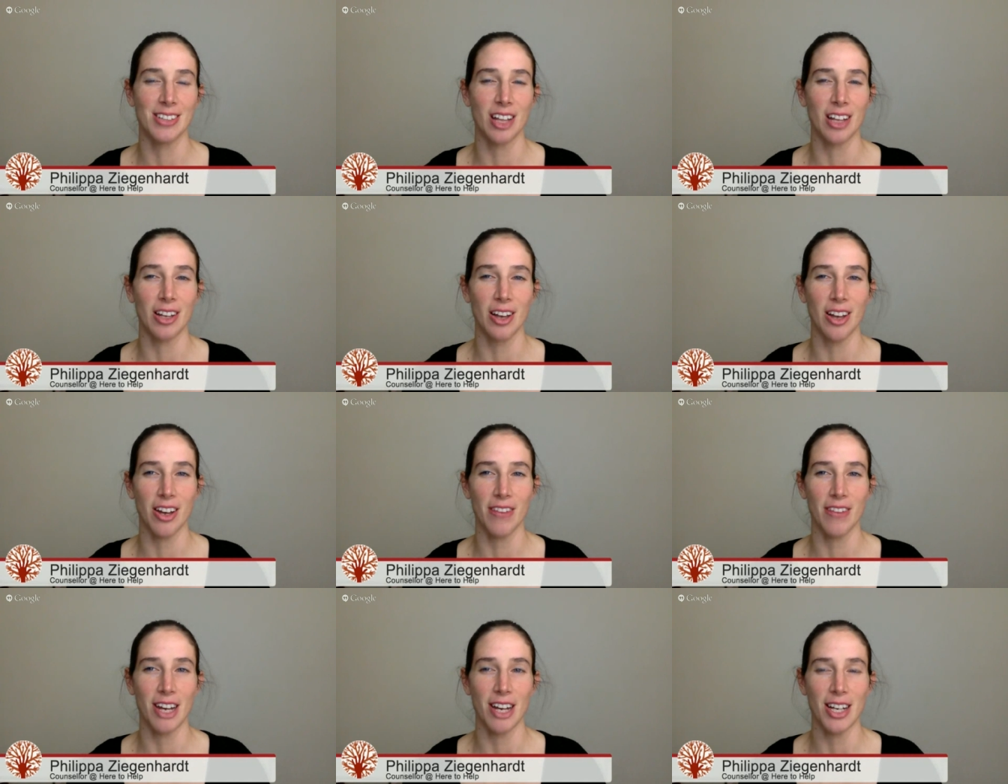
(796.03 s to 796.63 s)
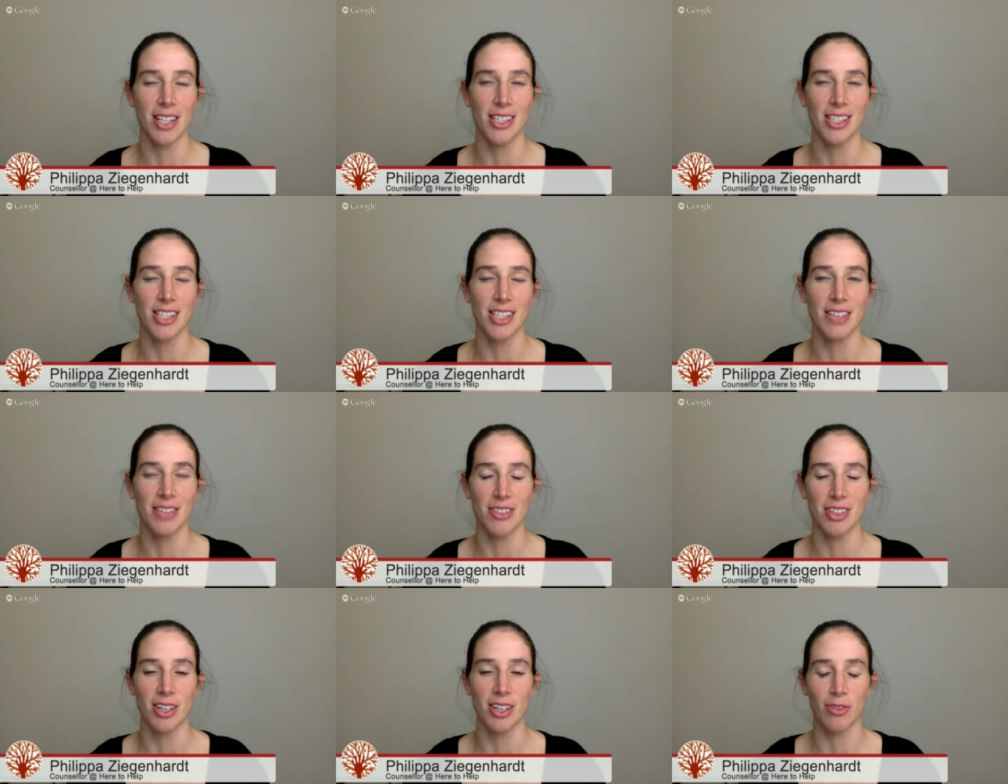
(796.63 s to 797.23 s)
a lot of us,
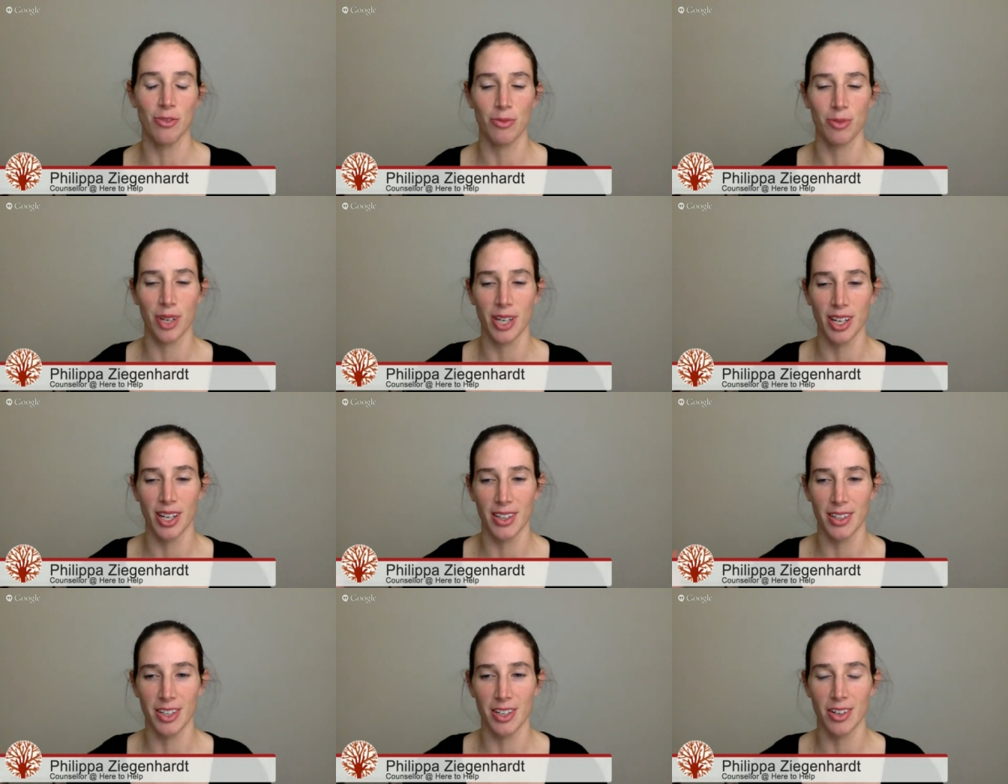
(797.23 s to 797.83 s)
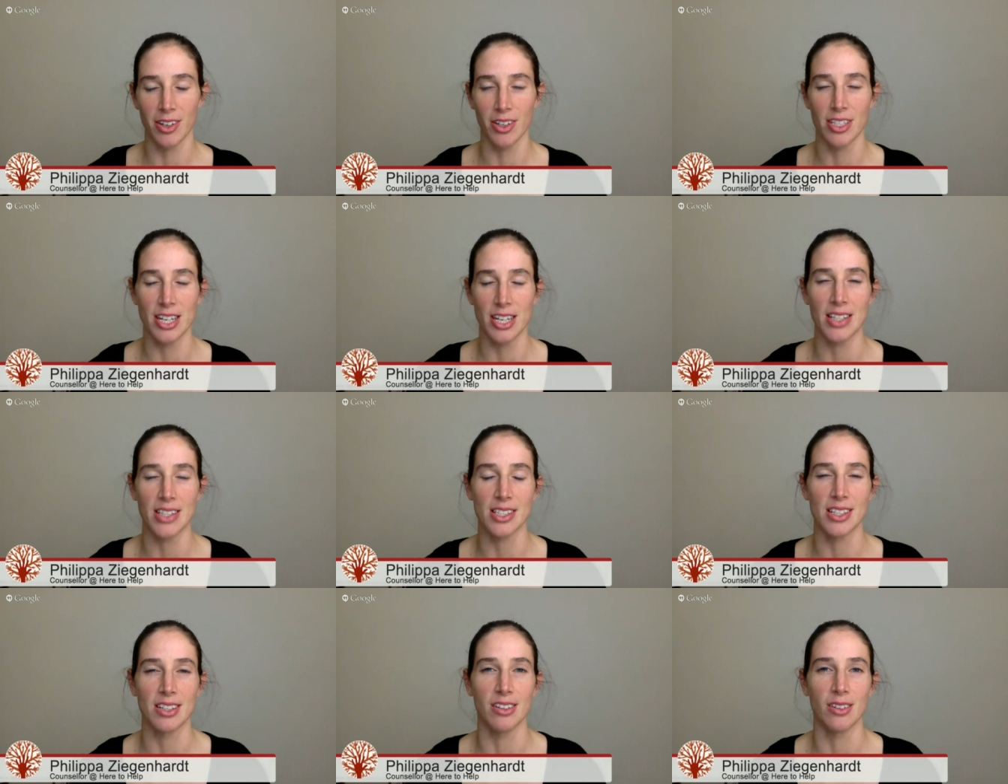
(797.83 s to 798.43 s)
even if we're, you know,
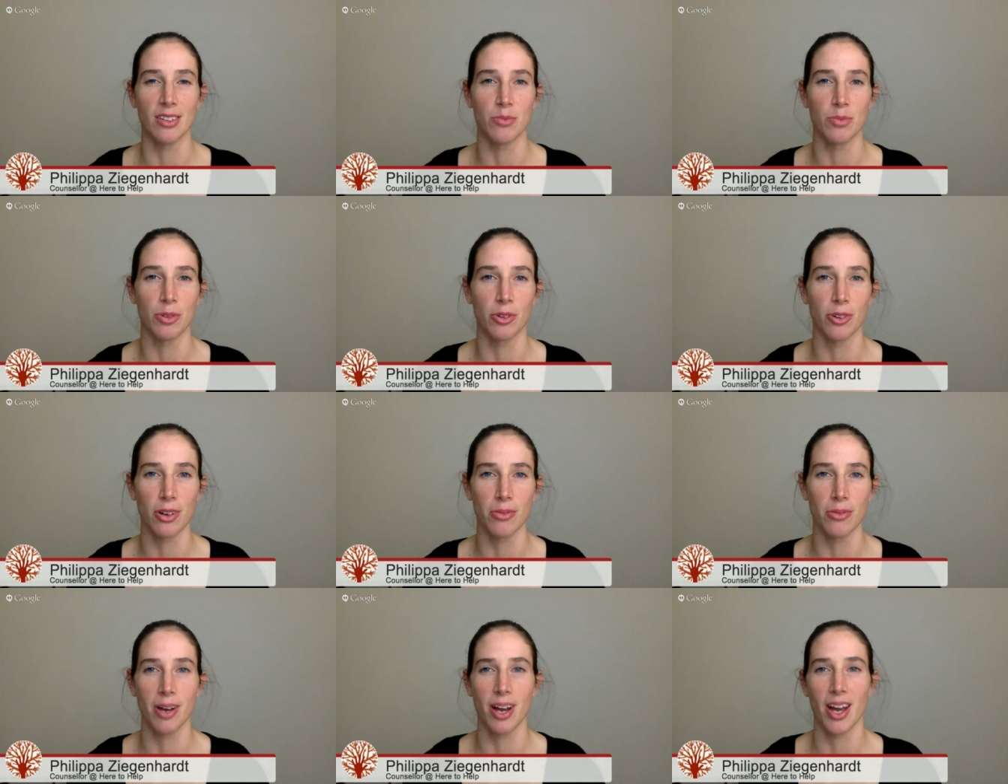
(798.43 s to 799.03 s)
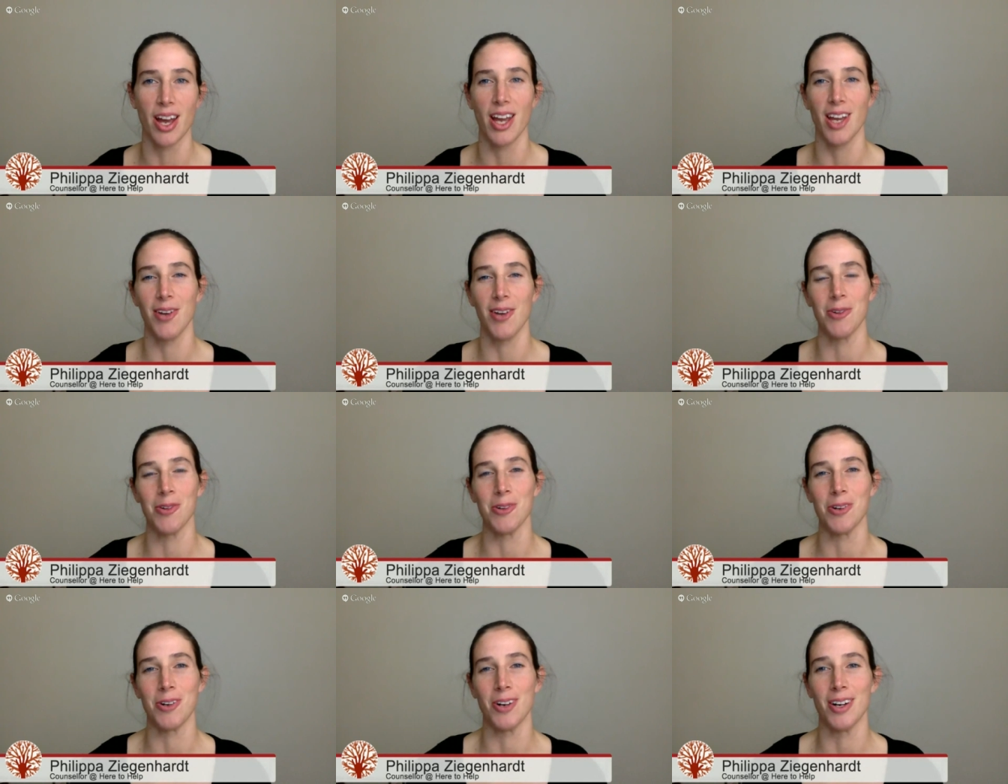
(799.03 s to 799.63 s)
dancing on Broadway
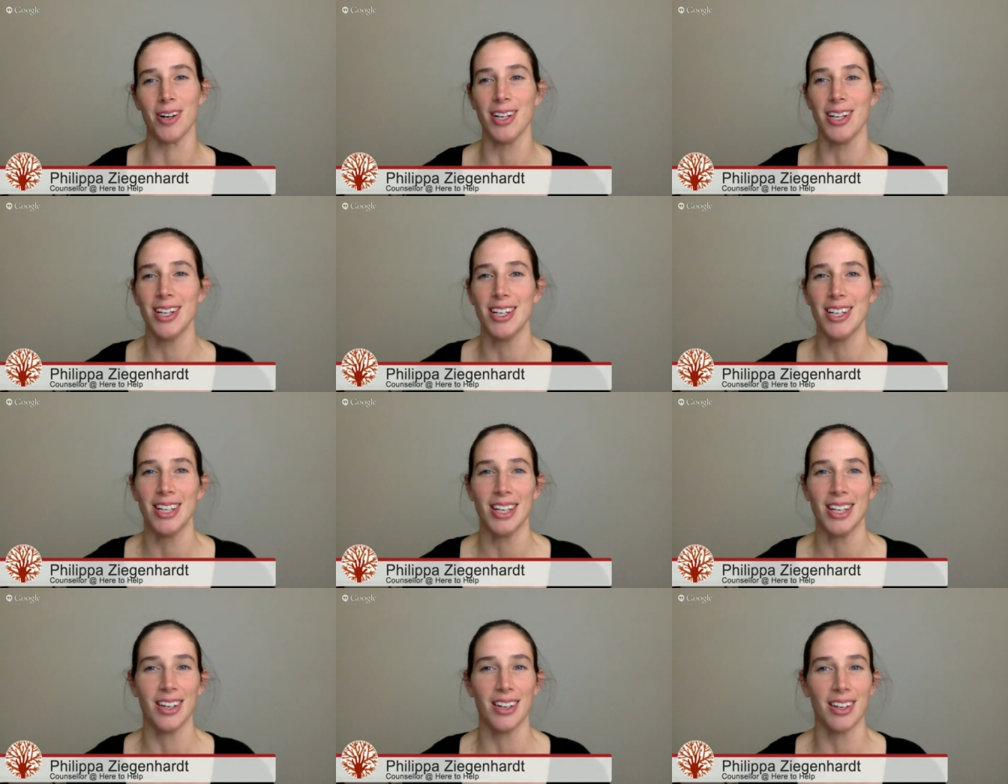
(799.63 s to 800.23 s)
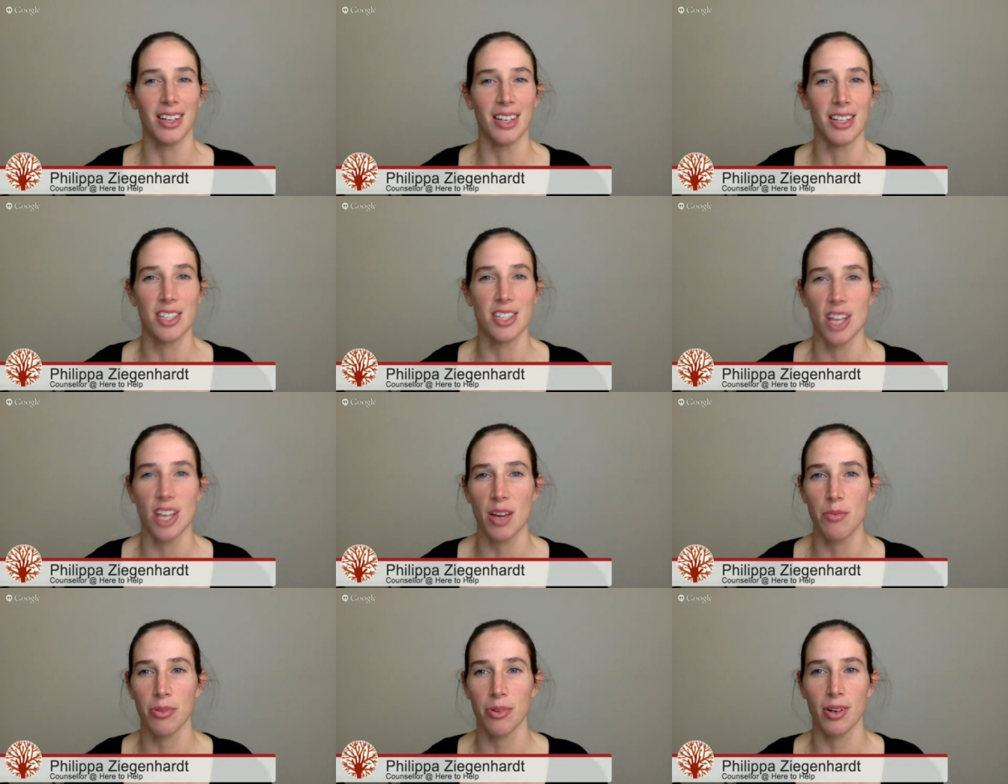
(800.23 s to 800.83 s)
or in a
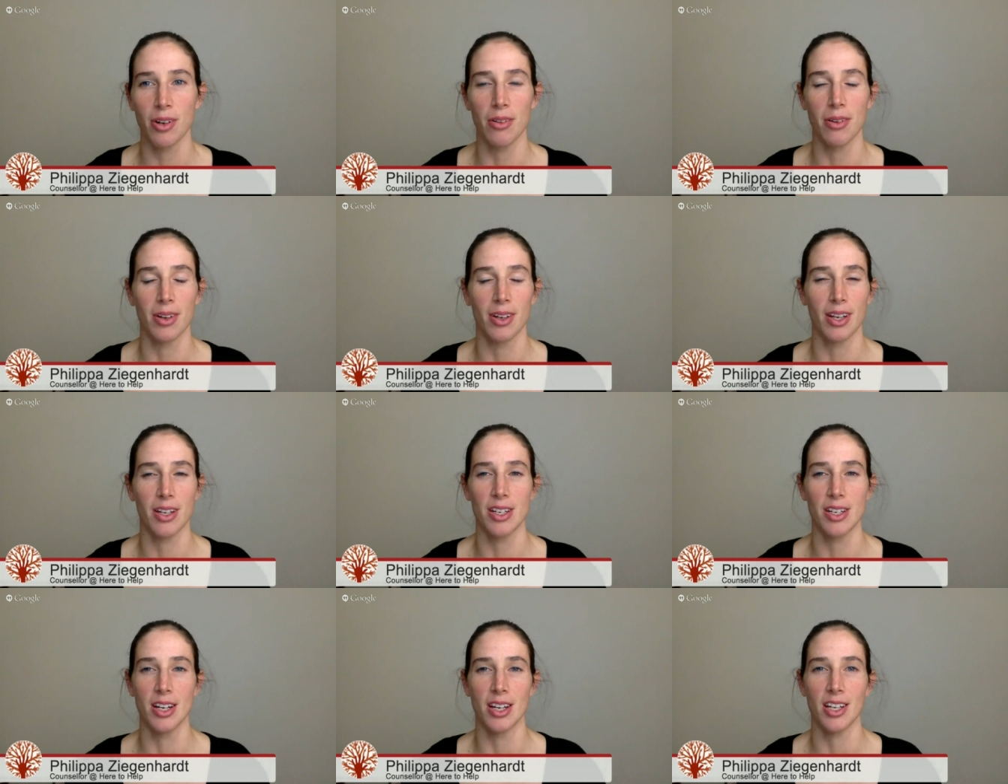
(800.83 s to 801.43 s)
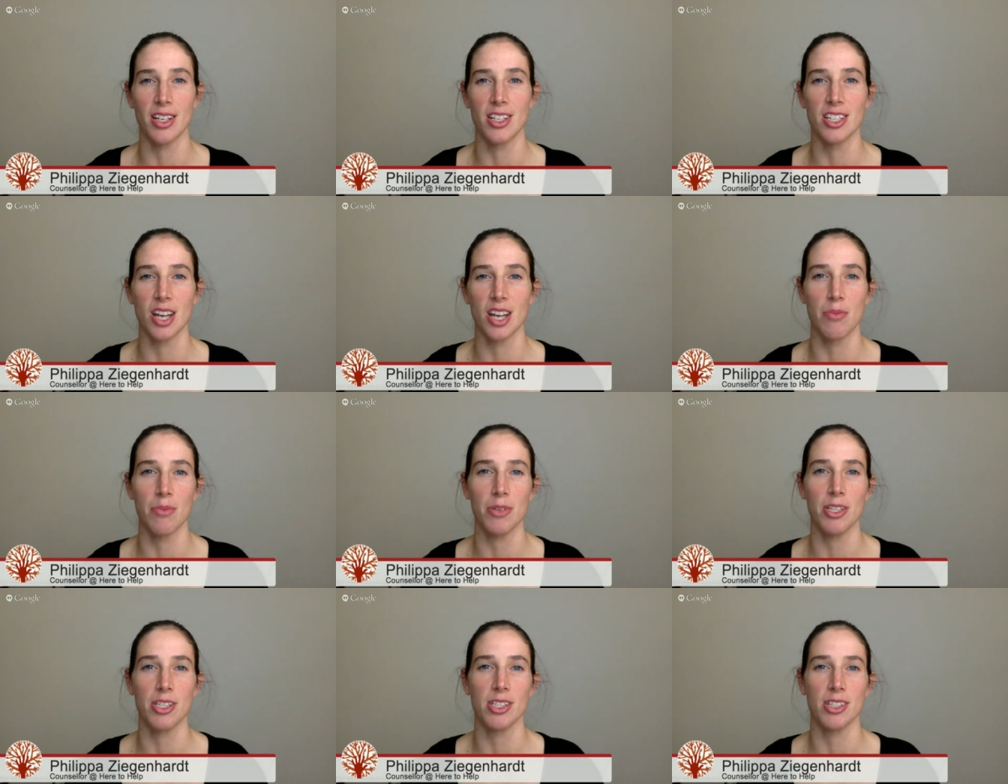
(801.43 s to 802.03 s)

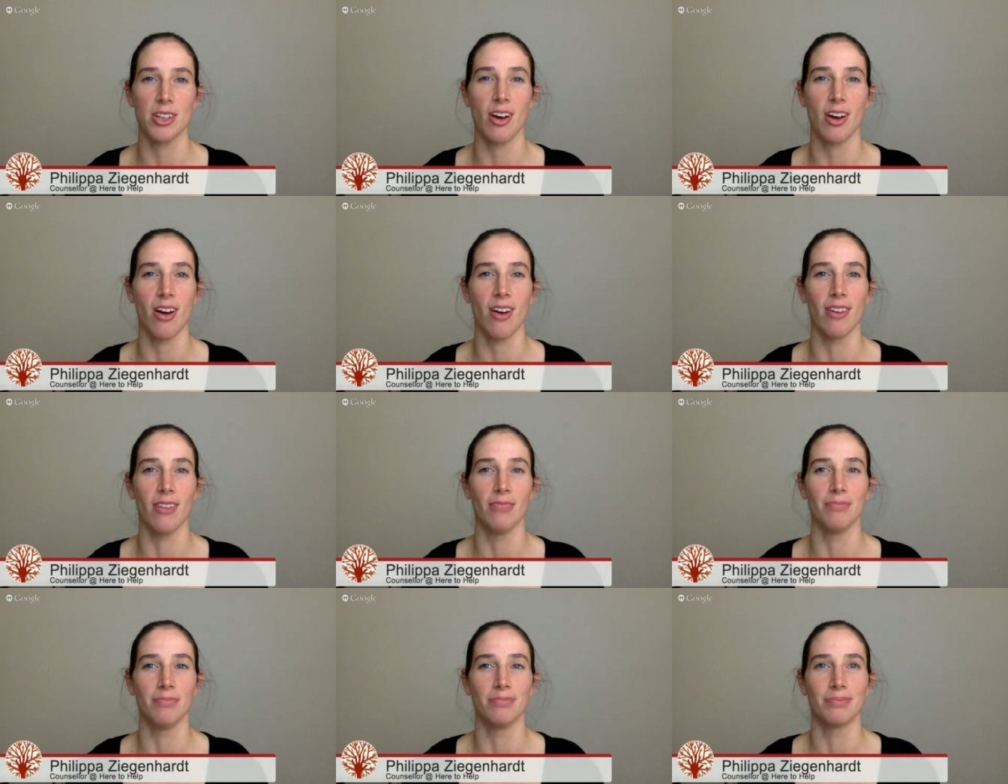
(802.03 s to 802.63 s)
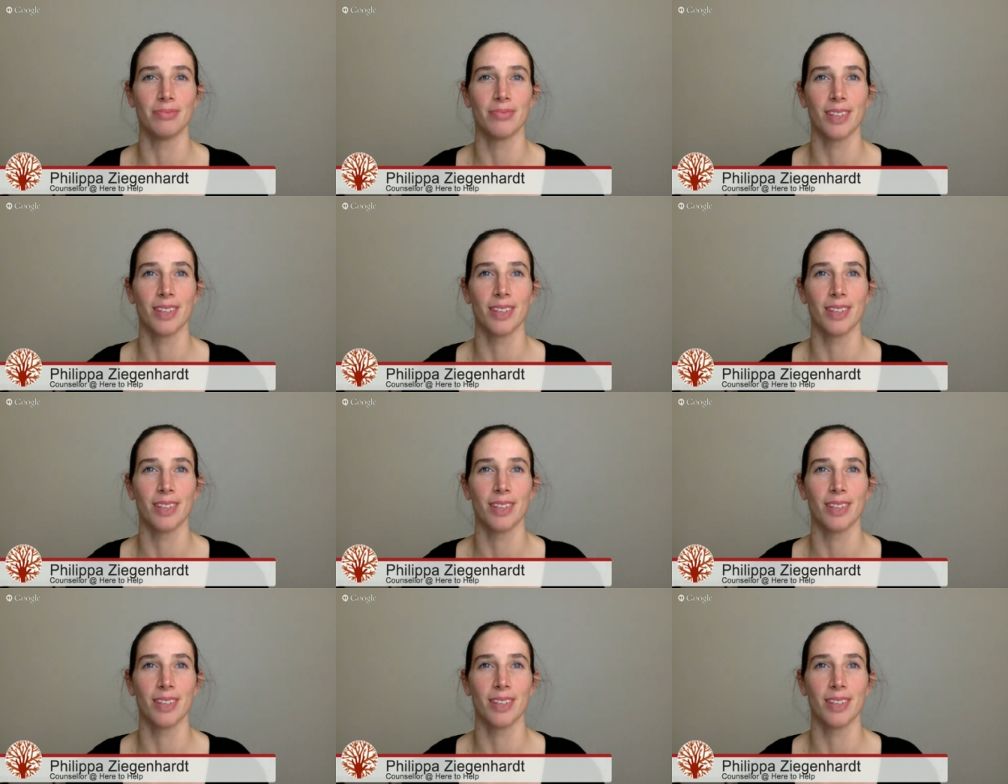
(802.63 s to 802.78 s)
contemporary style,